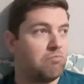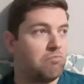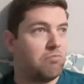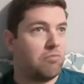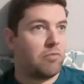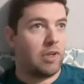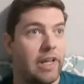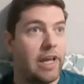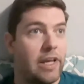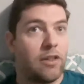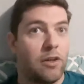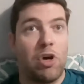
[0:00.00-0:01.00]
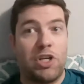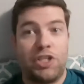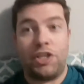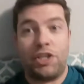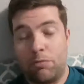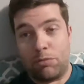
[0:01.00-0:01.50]
like the
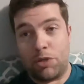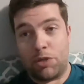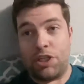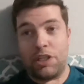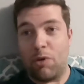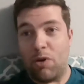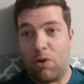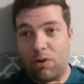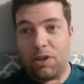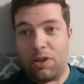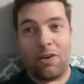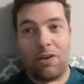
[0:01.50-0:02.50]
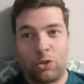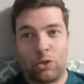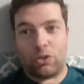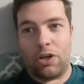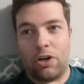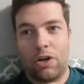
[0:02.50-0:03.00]
machismo
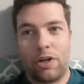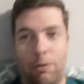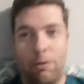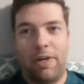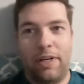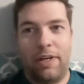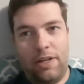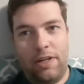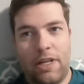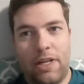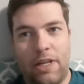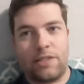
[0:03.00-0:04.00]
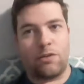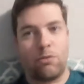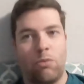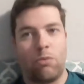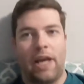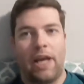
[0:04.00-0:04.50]
cultural argument as to
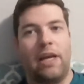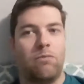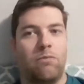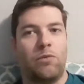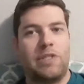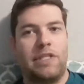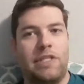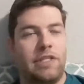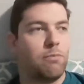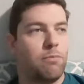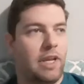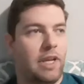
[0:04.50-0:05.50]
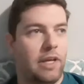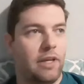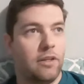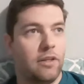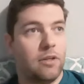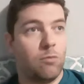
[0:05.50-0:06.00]
why we see so many
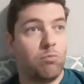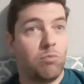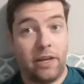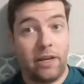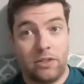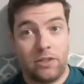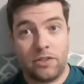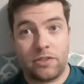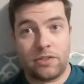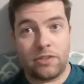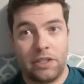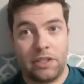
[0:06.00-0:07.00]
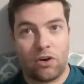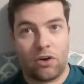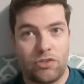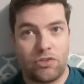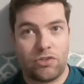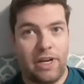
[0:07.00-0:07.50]
males
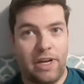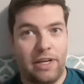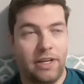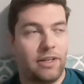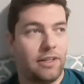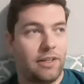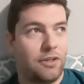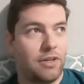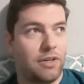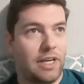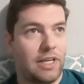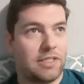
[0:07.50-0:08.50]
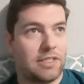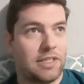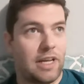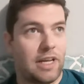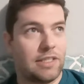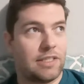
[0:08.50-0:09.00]
incarcerated in the United
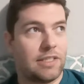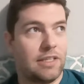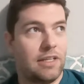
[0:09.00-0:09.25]
States,